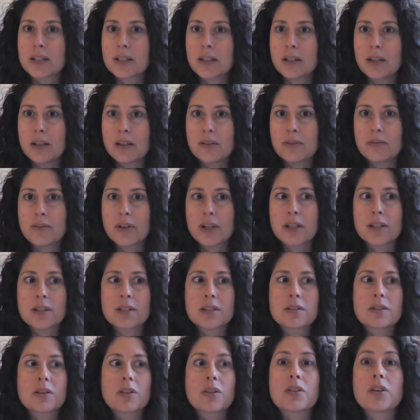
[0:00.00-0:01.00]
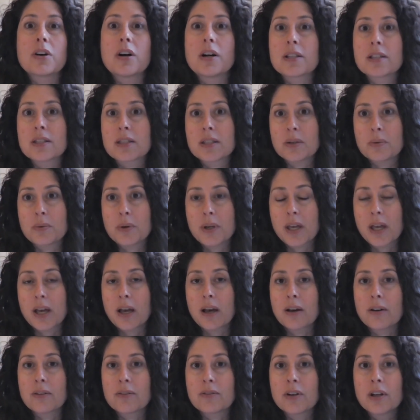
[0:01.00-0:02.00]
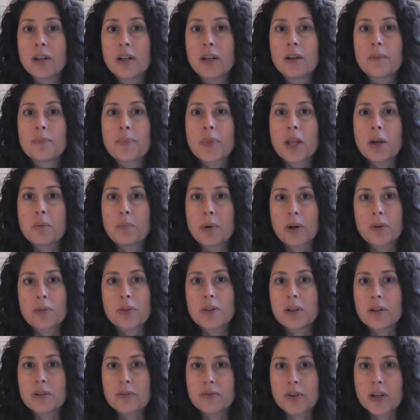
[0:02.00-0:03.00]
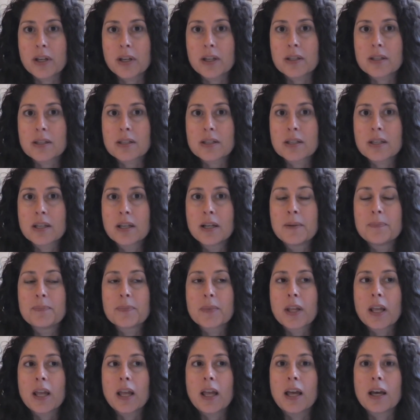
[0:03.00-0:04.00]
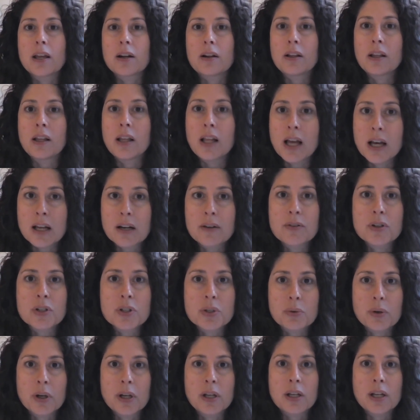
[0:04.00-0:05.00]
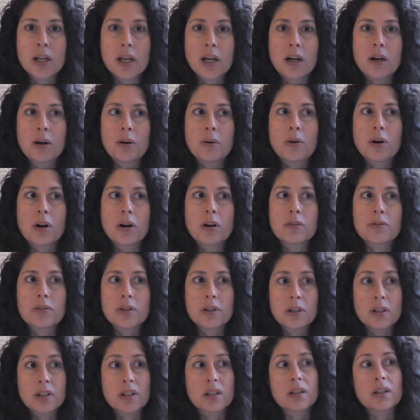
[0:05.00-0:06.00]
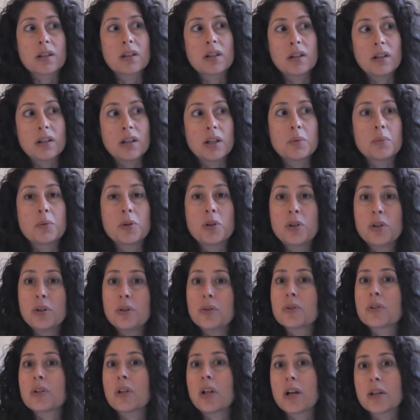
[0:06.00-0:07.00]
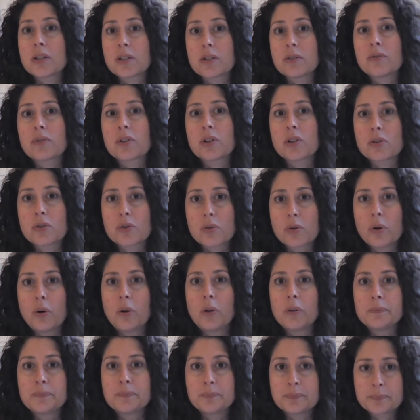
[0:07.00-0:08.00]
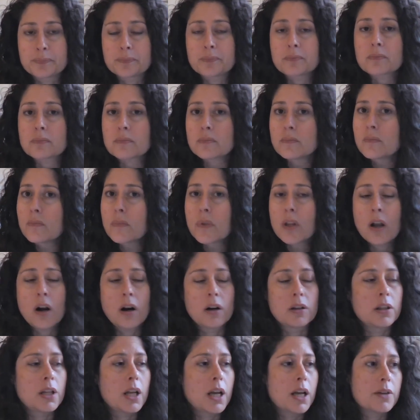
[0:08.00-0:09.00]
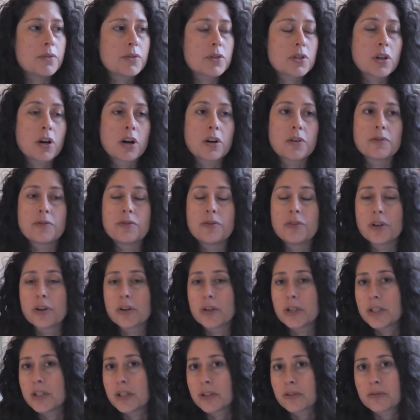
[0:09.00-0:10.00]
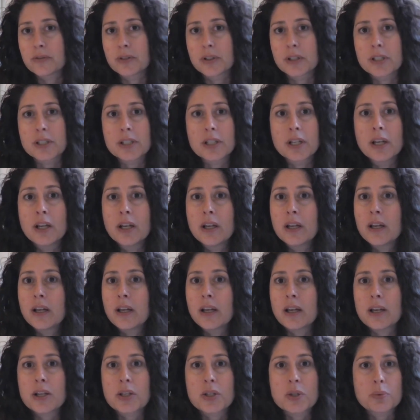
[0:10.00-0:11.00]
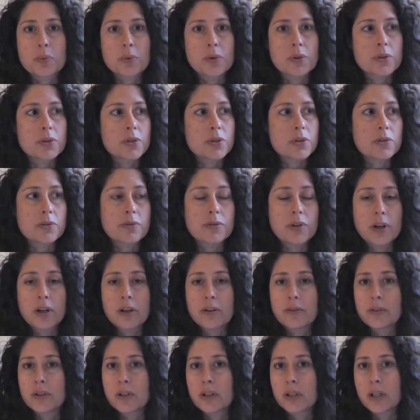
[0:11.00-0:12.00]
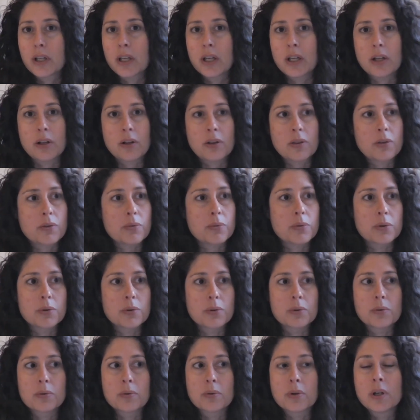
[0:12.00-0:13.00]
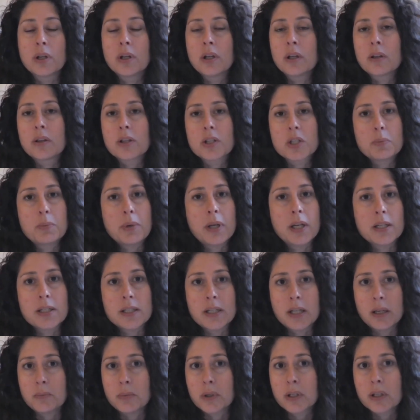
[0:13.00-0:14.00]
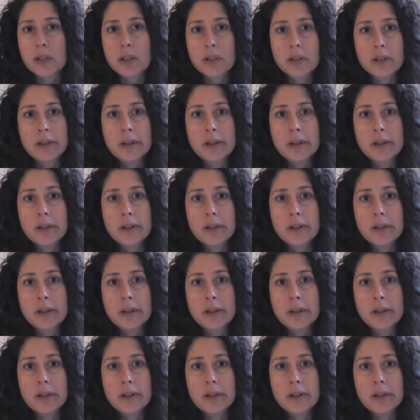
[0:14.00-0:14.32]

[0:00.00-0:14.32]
to the events, the thoughts that we have about the events. And a lot of us right now are feeling a huge loss of control. Our lives are very different as we're surviving, getting through this pandemic,